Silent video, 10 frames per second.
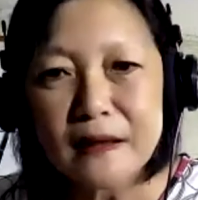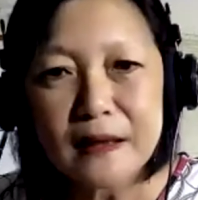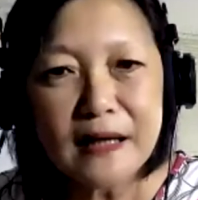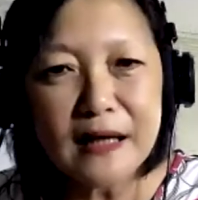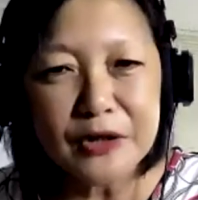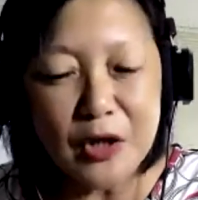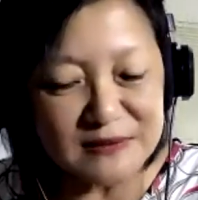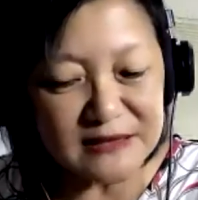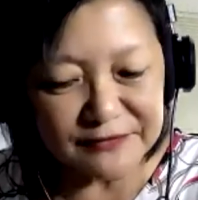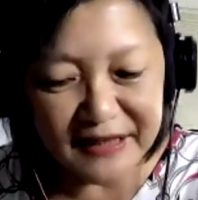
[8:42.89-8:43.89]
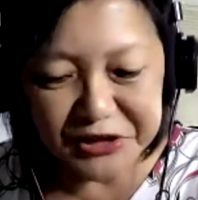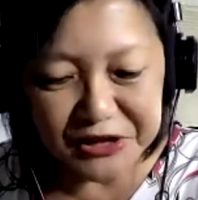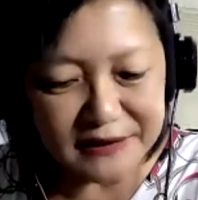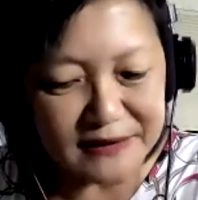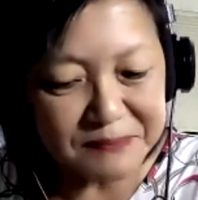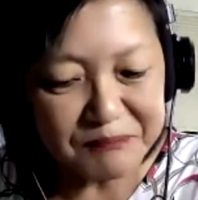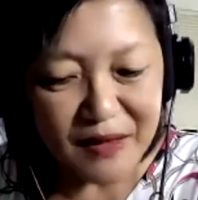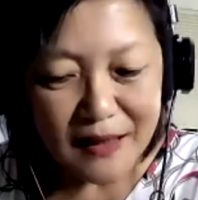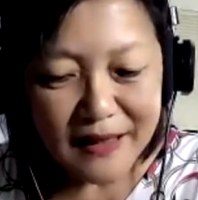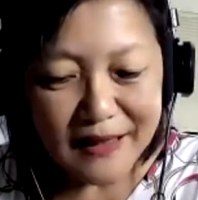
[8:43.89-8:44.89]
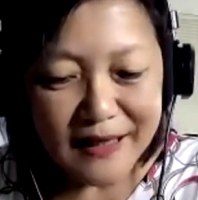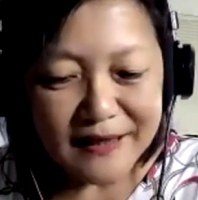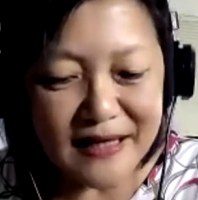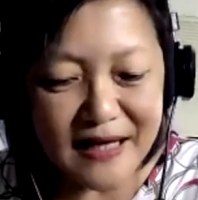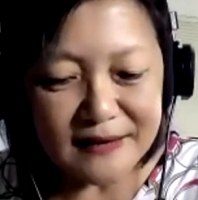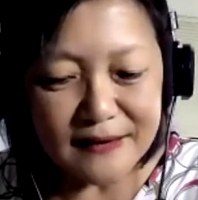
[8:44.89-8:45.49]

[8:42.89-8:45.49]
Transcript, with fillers: an observation that